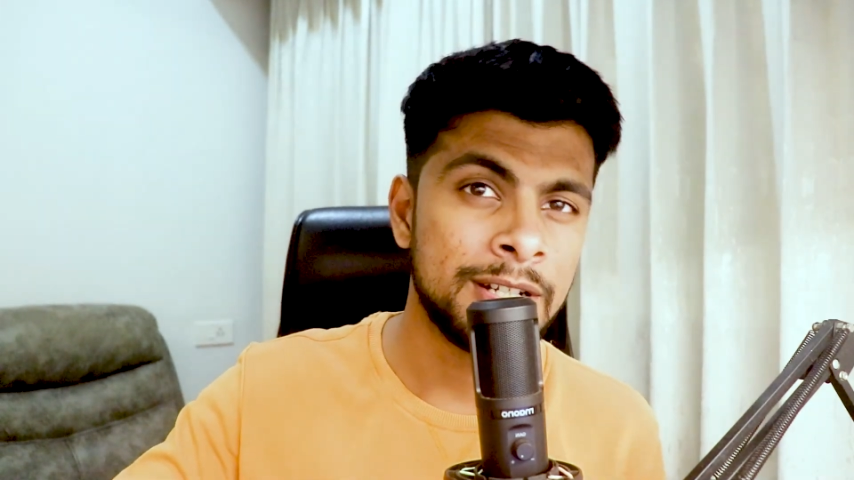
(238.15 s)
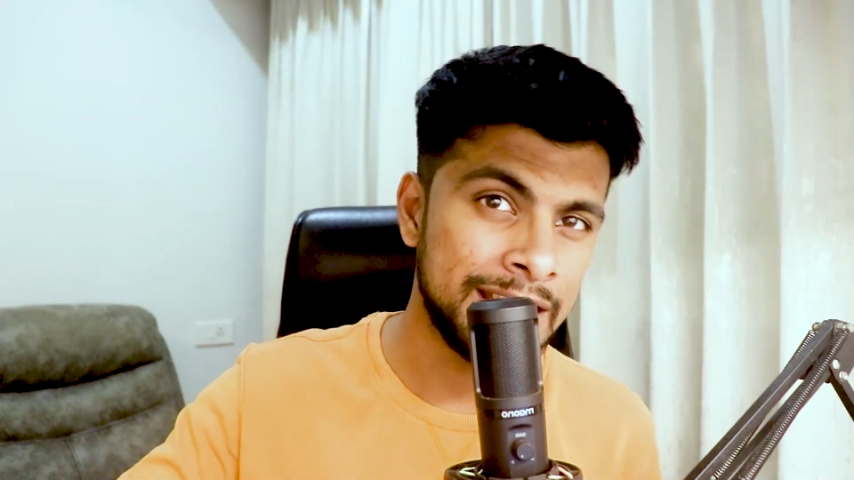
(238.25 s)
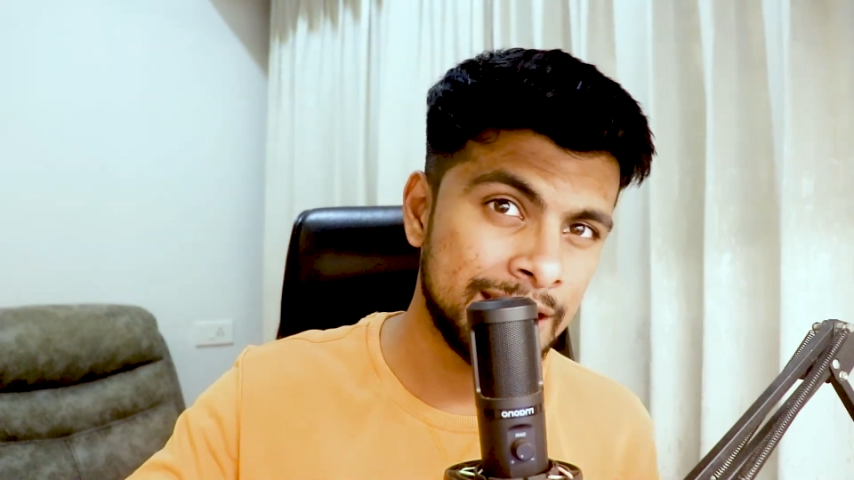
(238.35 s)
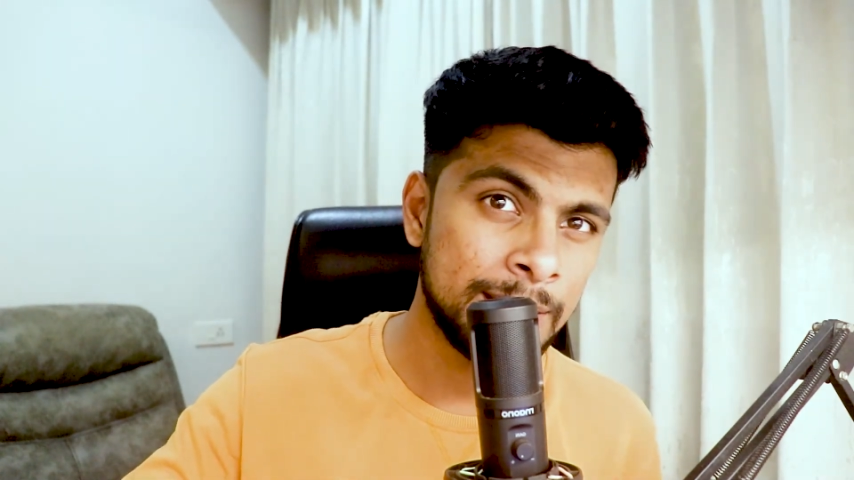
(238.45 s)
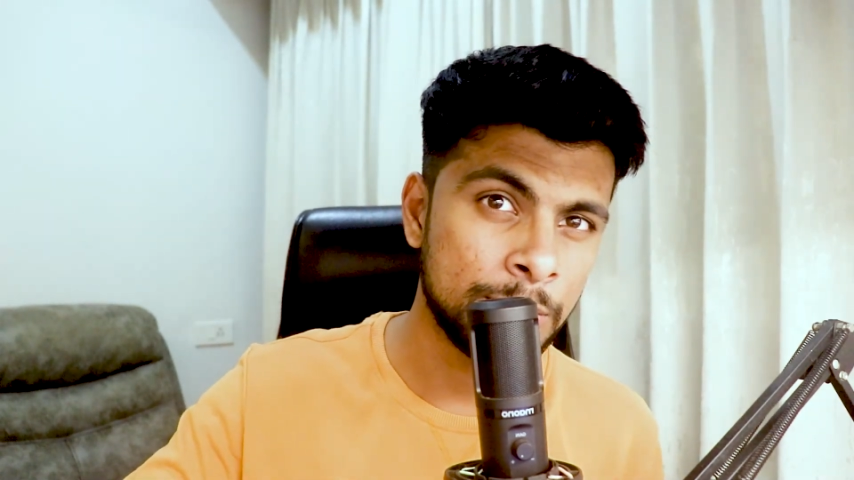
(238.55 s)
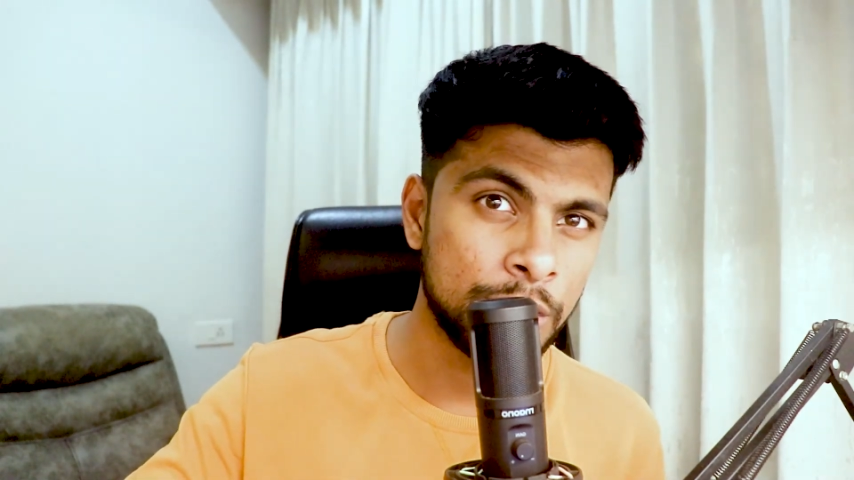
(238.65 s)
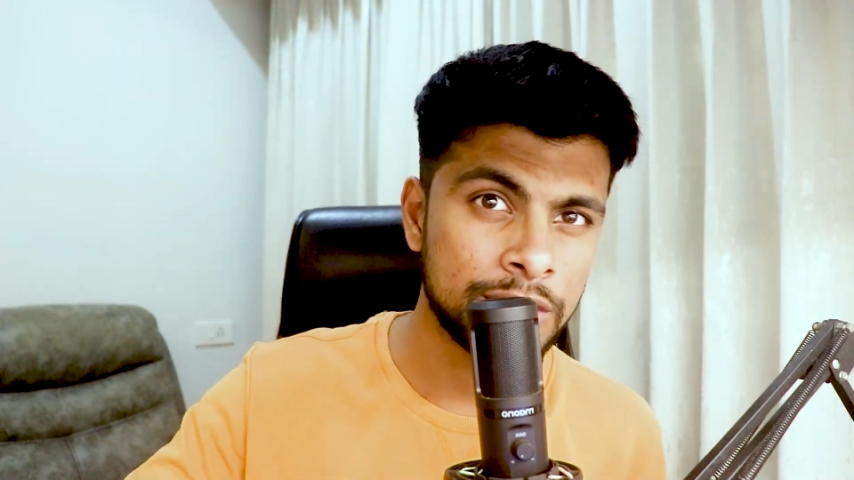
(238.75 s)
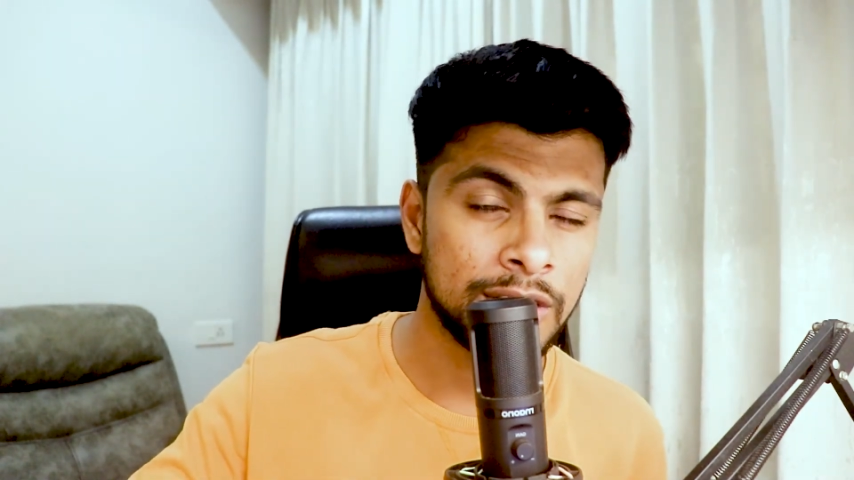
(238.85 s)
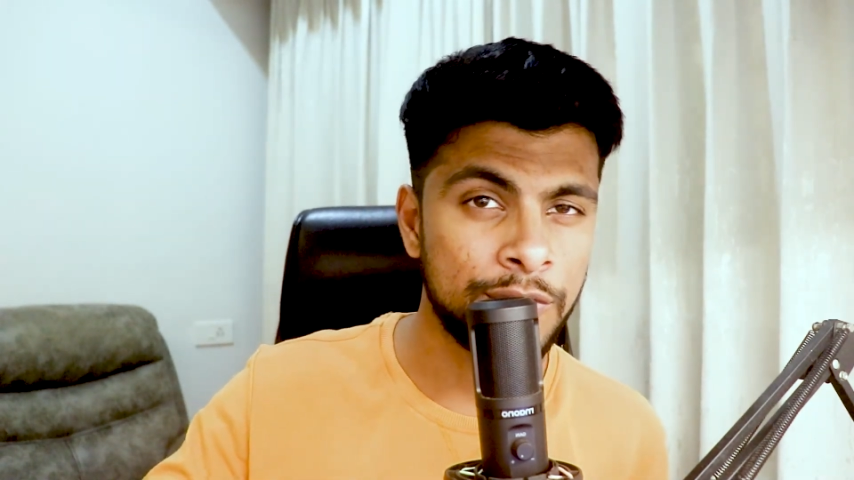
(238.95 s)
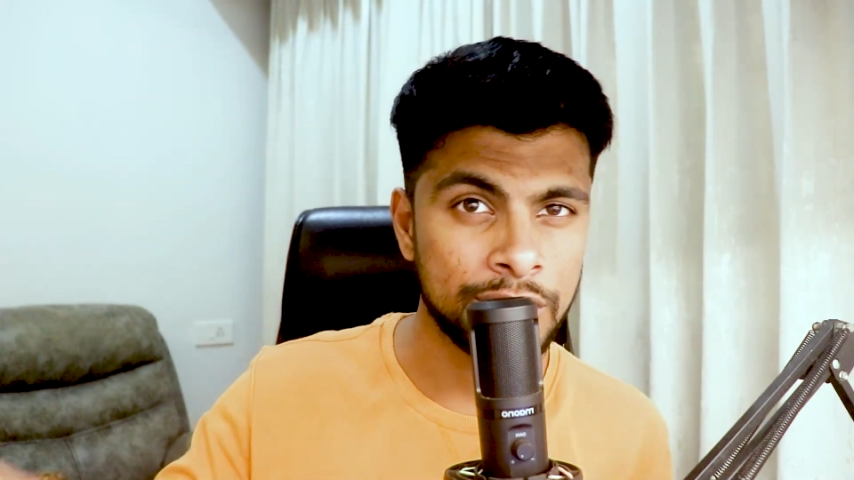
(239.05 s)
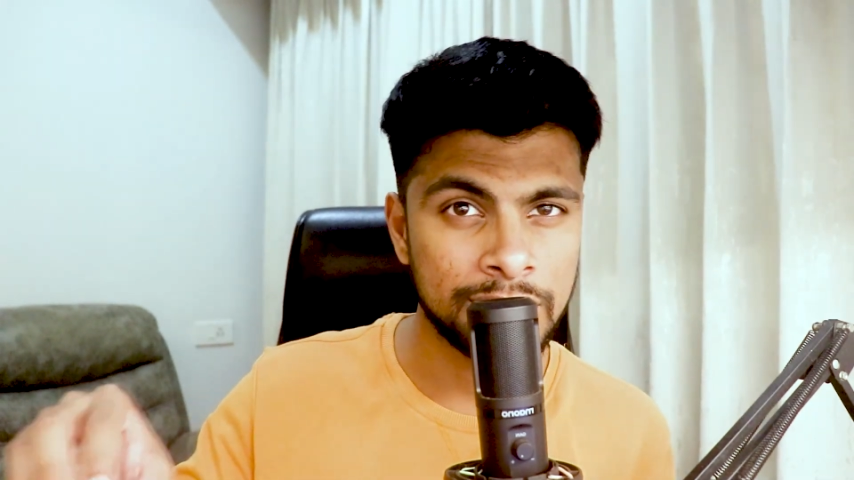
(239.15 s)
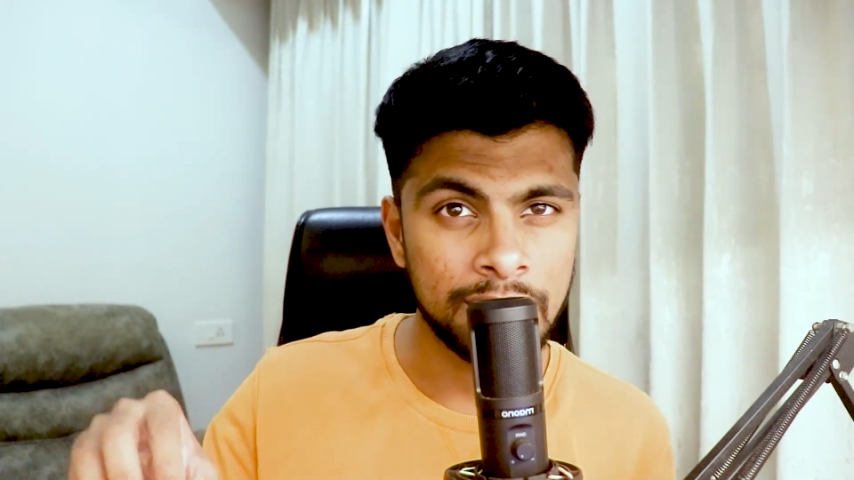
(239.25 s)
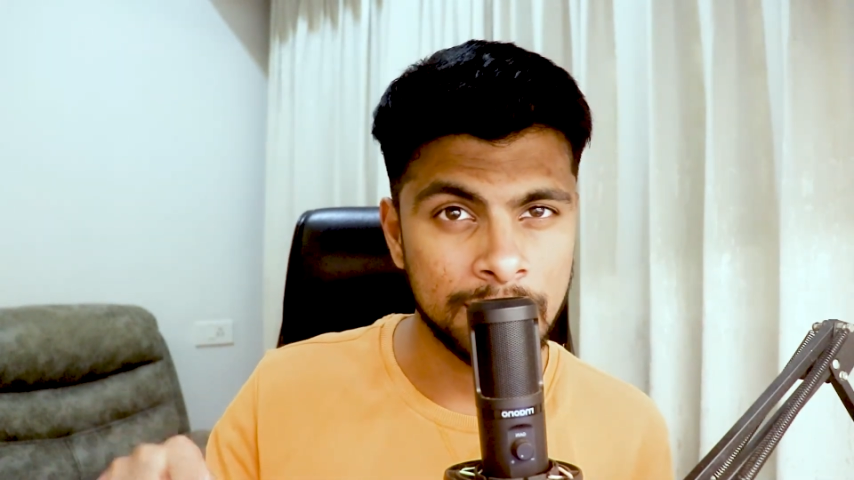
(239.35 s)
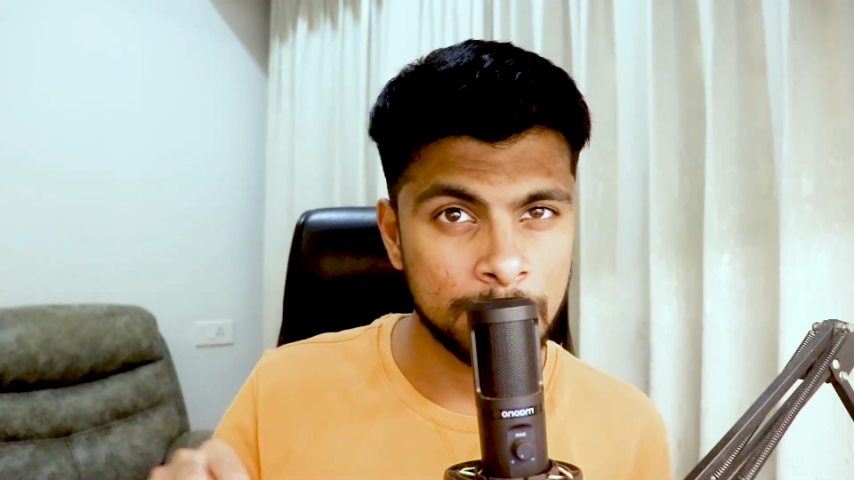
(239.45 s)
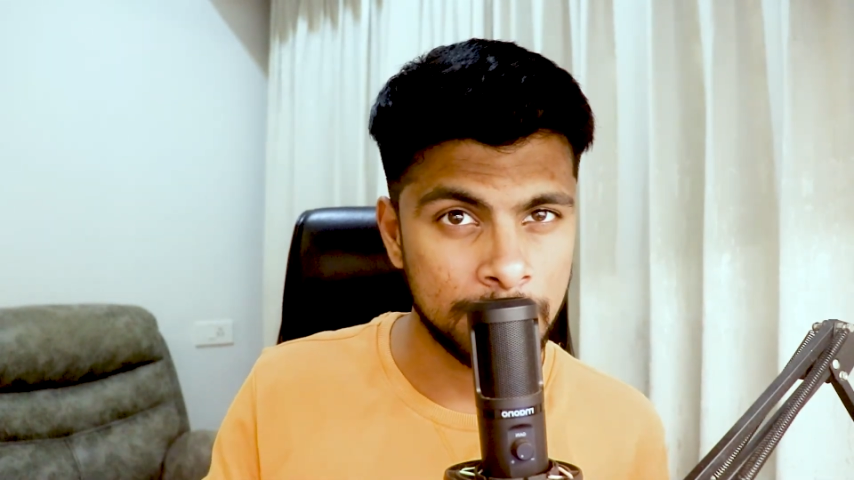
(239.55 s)
taking mocks, if you're
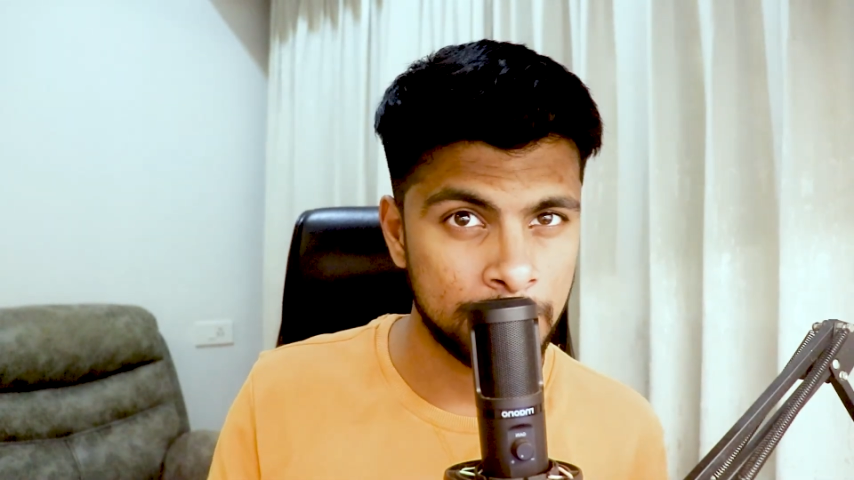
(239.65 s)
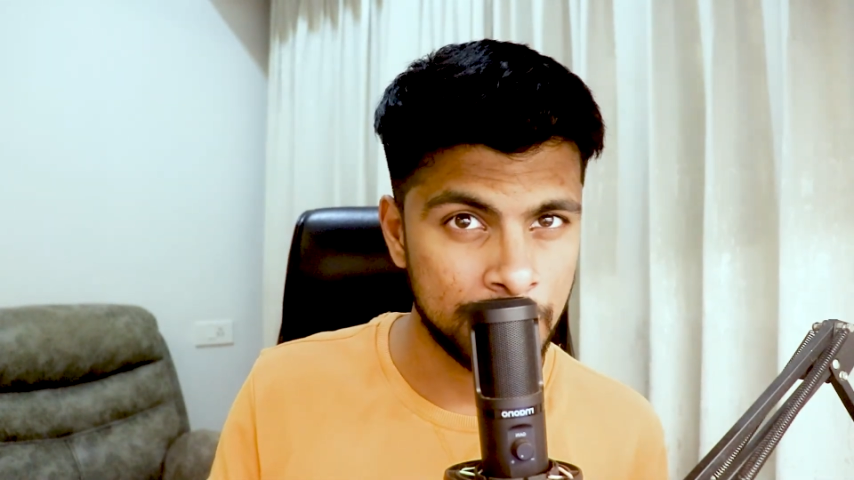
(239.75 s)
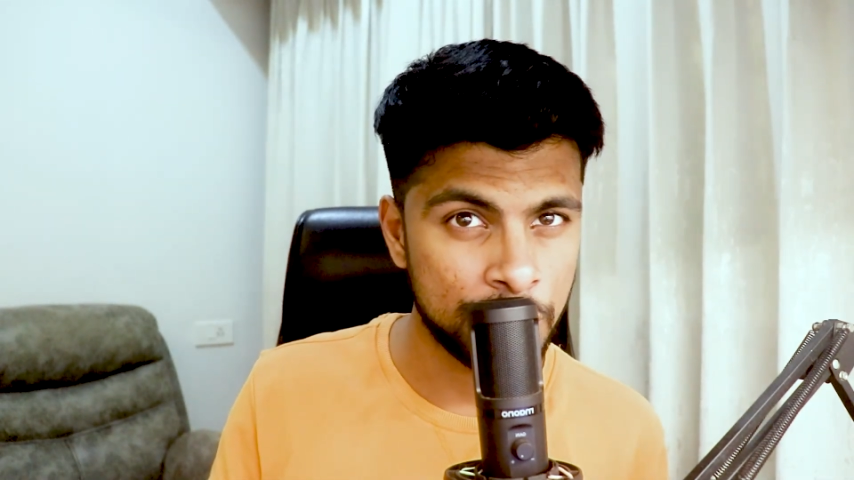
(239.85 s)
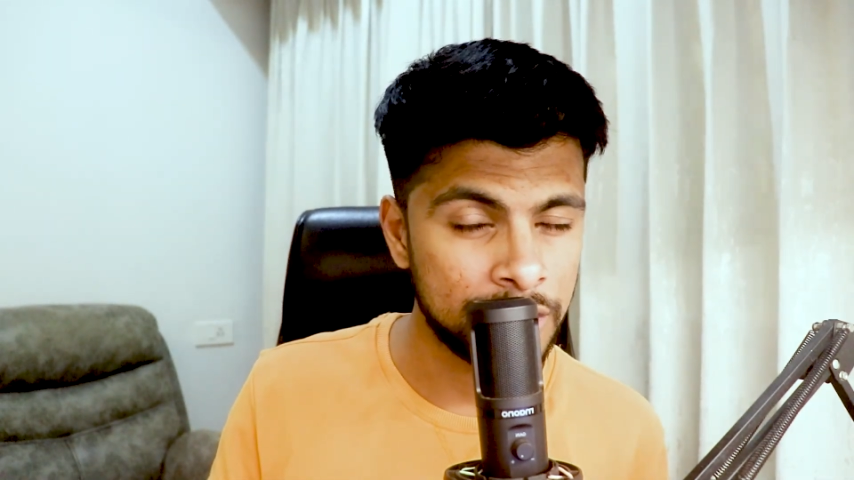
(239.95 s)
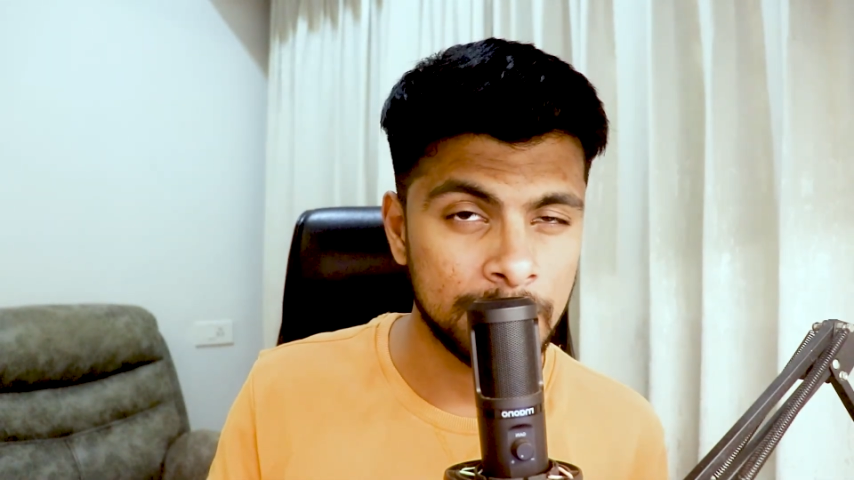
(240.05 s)
starting a preparation